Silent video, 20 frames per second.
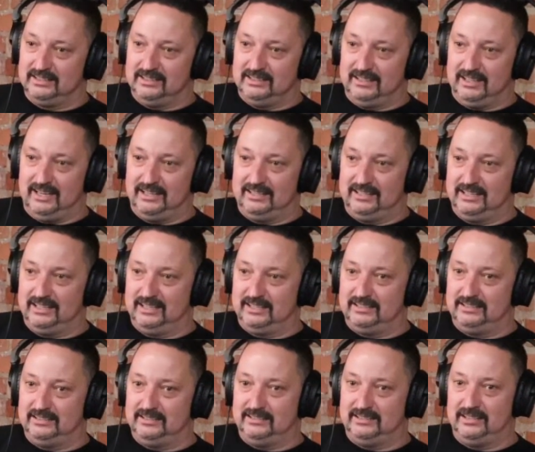And
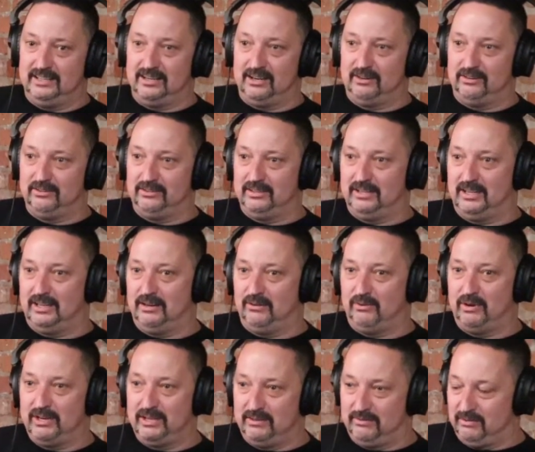then we
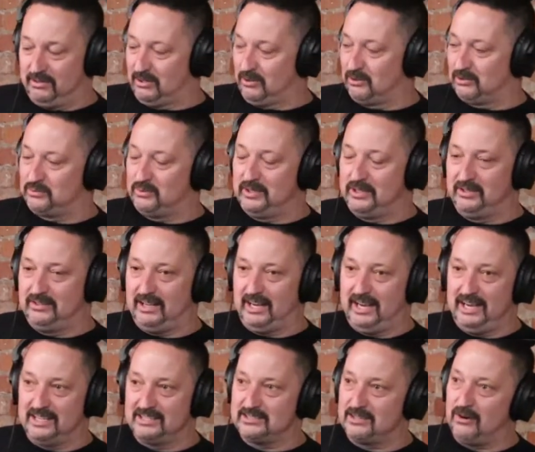do the
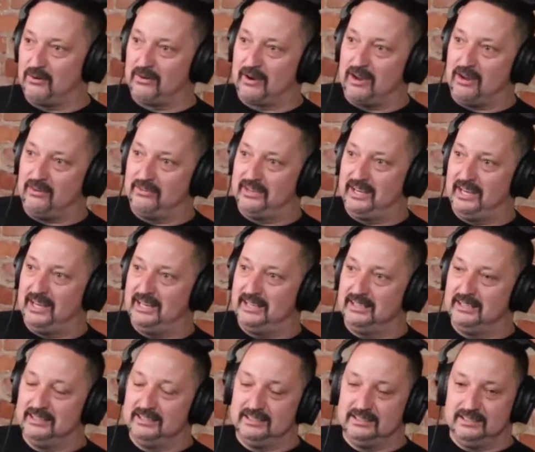hands-on all day,
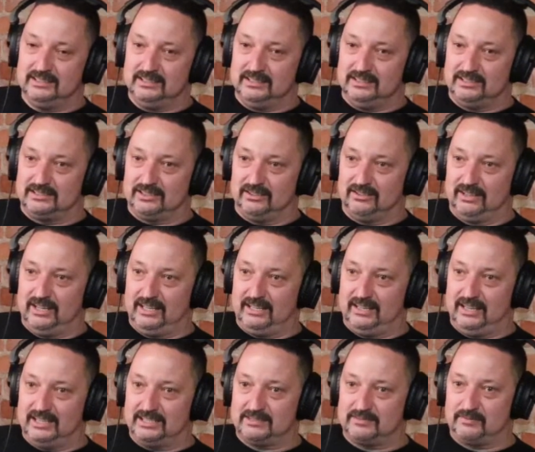so
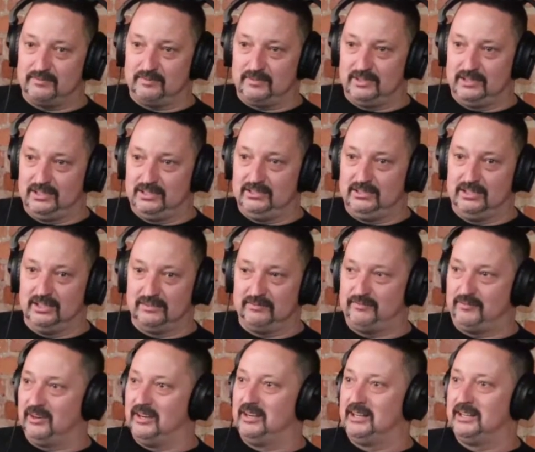that's good
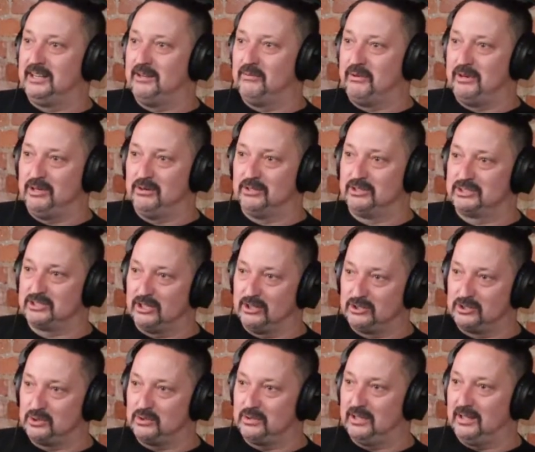fun. Then we do a
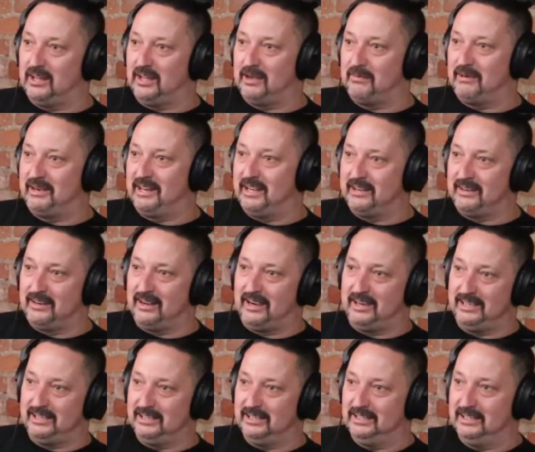social in the lobby that night,
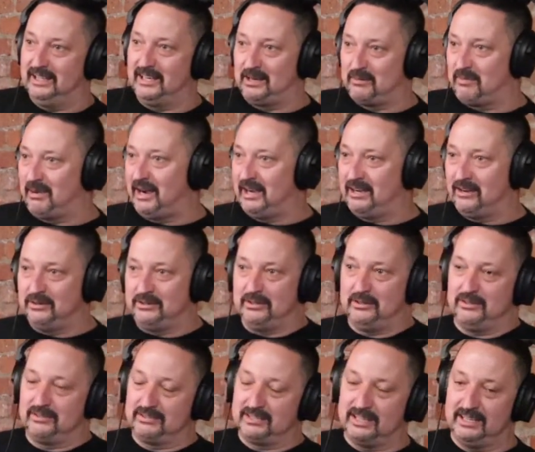and then let everybody go do their
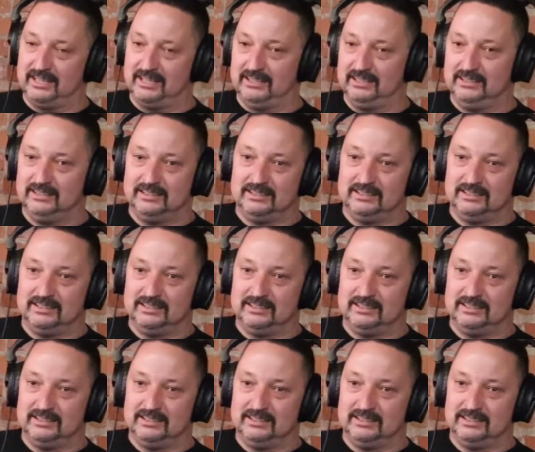thing.